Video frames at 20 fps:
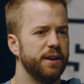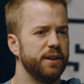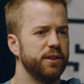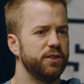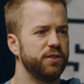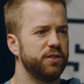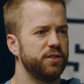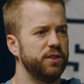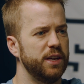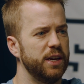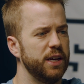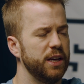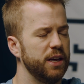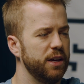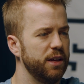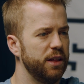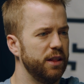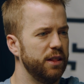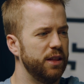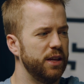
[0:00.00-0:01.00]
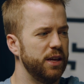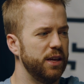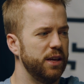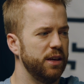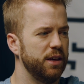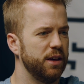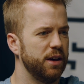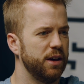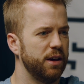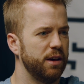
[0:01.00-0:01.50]
seeing
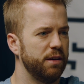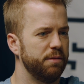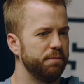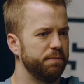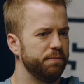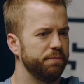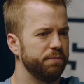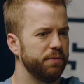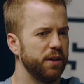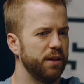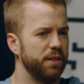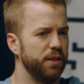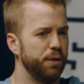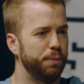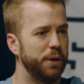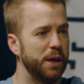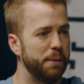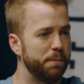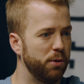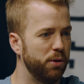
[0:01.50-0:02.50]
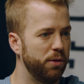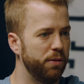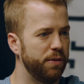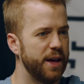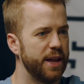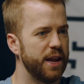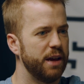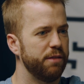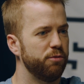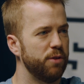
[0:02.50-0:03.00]
the people
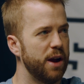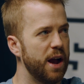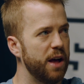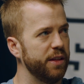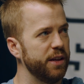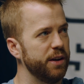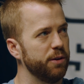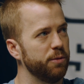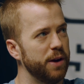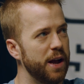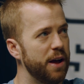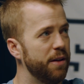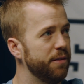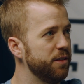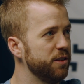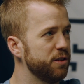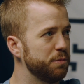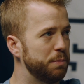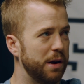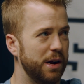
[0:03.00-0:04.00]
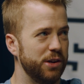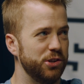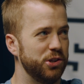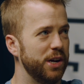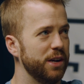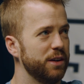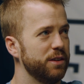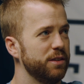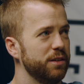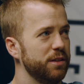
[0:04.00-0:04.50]
that have rallied around this
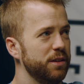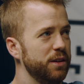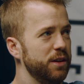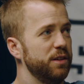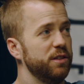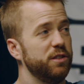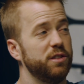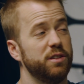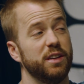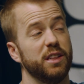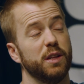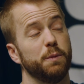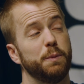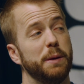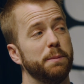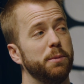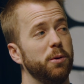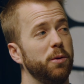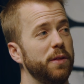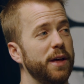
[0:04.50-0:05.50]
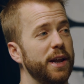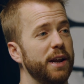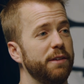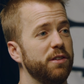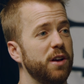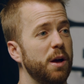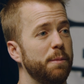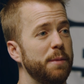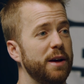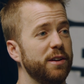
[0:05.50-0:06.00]
project, seeing the people that have
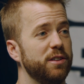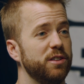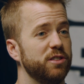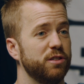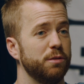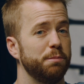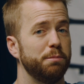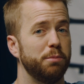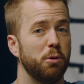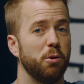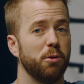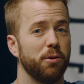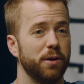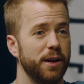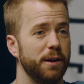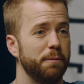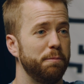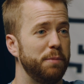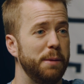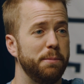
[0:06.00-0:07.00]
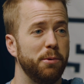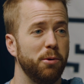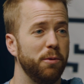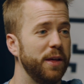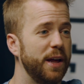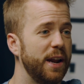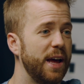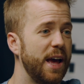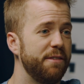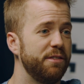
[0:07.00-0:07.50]
come out to support it, people
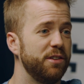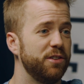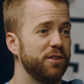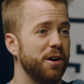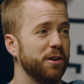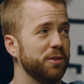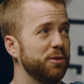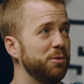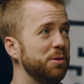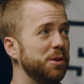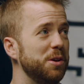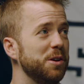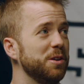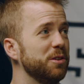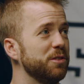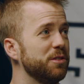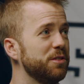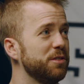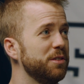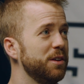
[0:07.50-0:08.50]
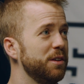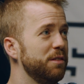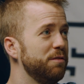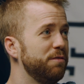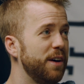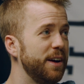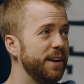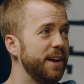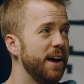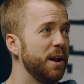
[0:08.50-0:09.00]
that I haven't talked to in years,
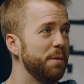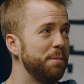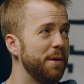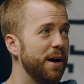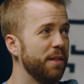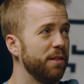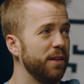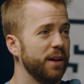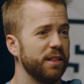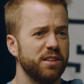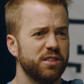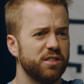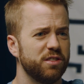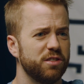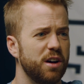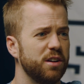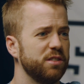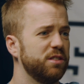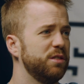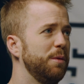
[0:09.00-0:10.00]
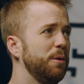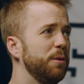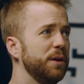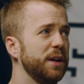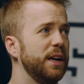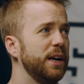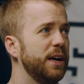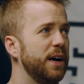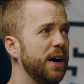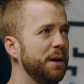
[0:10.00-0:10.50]
find out about it, like, this is awesome, I want to
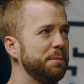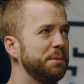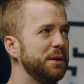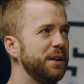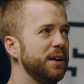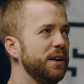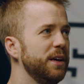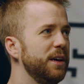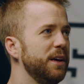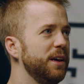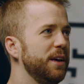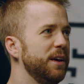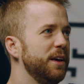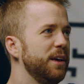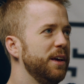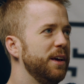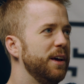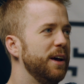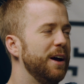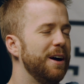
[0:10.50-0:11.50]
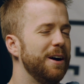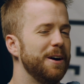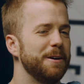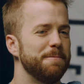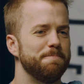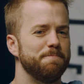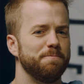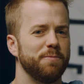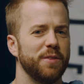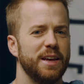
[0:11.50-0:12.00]
get a copy.
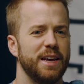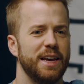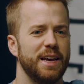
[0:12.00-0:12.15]
And